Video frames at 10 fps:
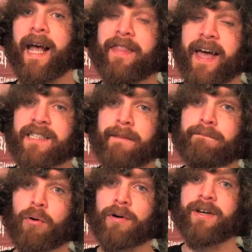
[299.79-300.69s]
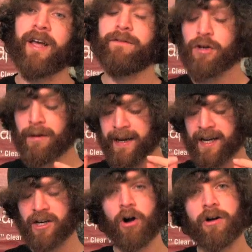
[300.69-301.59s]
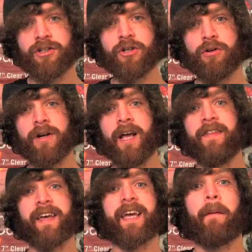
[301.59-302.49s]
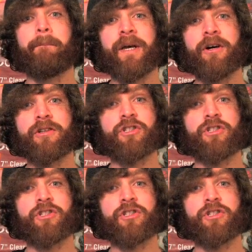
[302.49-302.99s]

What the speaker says: And that's important. If you can make a cartoon that can appeal